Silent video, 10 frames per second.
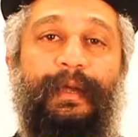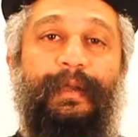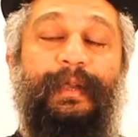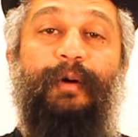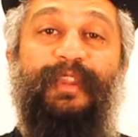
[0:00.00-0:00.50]

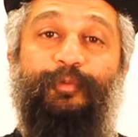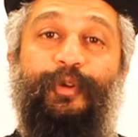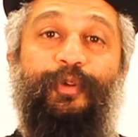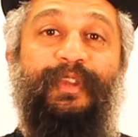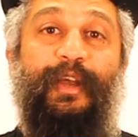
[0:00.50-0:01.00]
Now that we
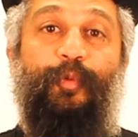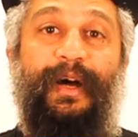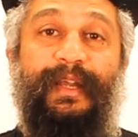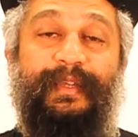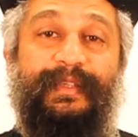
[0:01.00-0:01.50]
know the
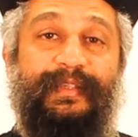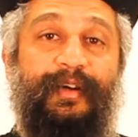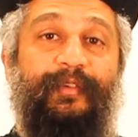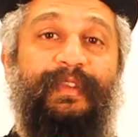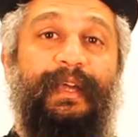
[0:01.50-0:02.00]
qualities
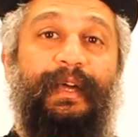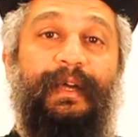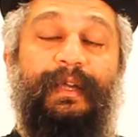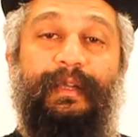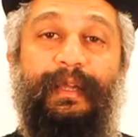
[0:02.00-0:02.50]
of the